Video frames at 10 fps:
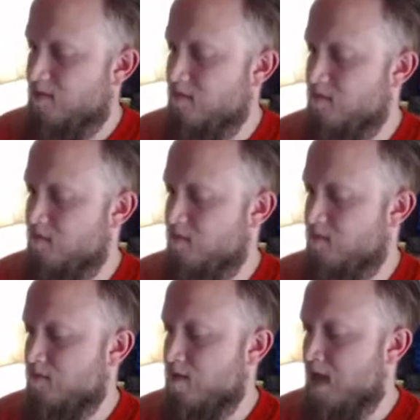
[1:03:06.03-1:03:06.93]
Ooh,
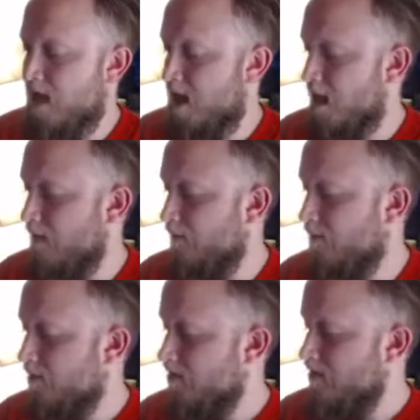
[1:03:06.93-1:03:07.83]
we have
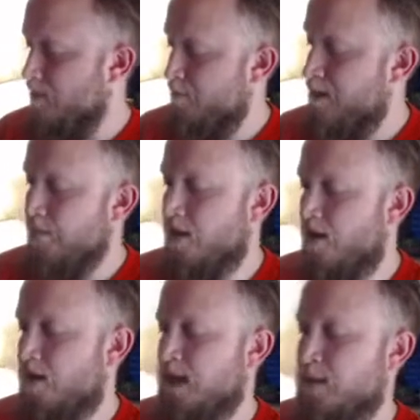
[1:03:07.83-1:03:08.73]
3 different
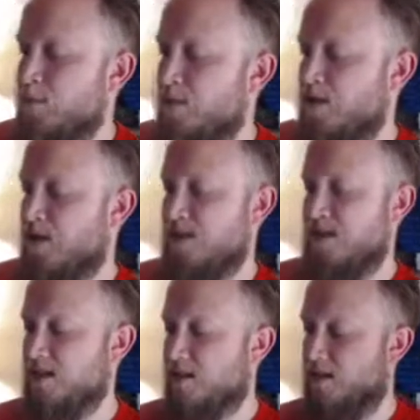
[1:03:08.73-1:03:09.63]
card types. We're just going to
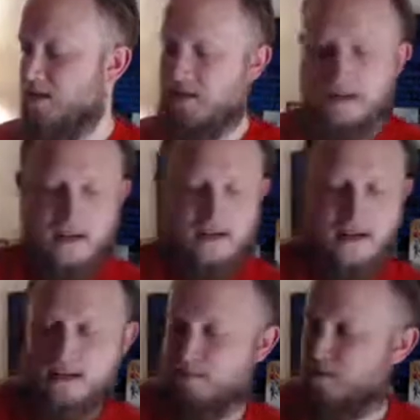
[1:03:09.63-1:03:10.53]
discard this hand
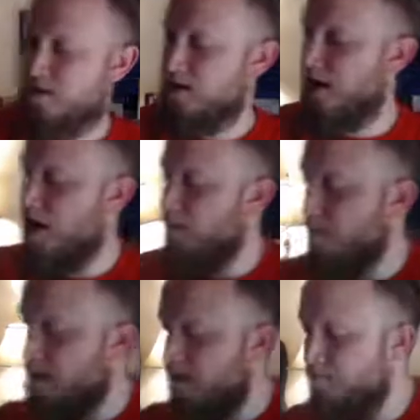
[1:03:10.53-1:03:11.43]
as per the Kyle
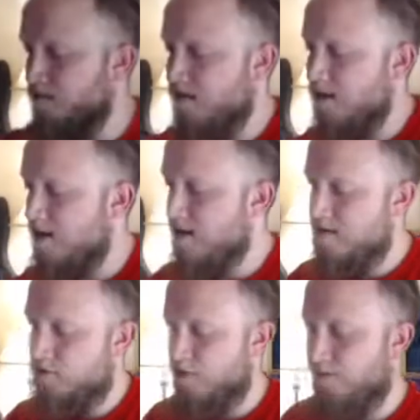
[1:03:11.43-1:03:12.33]
Rayner ability.
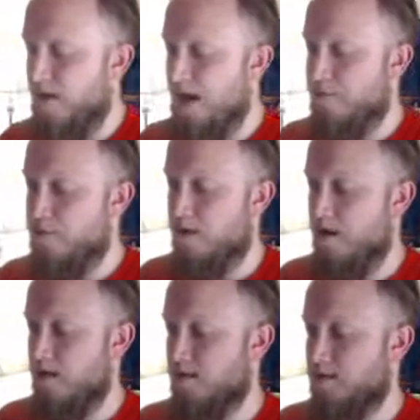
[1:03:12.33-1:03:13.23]
Draw 5 new
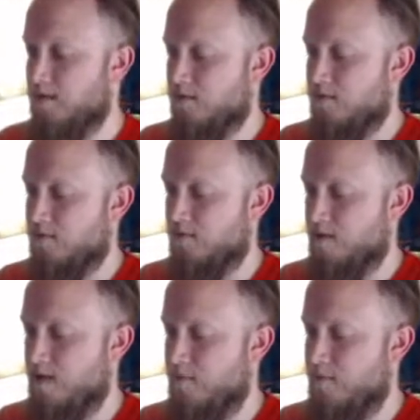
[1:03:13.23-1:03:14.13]
cards. 2,
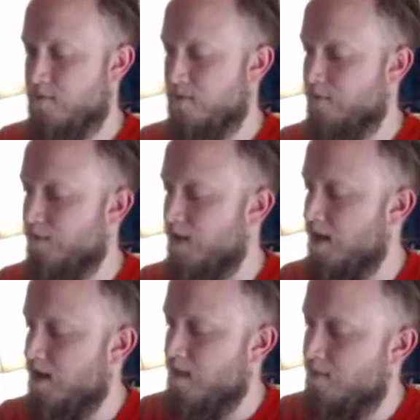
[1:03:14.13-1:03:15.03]
3, 4,
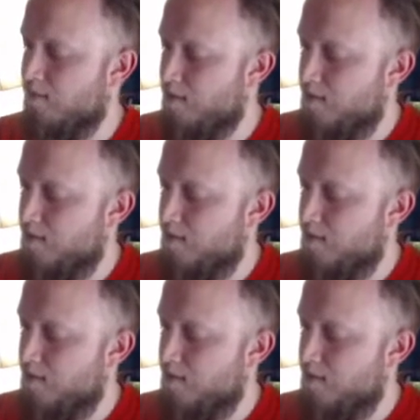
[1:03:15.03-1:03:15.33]
5.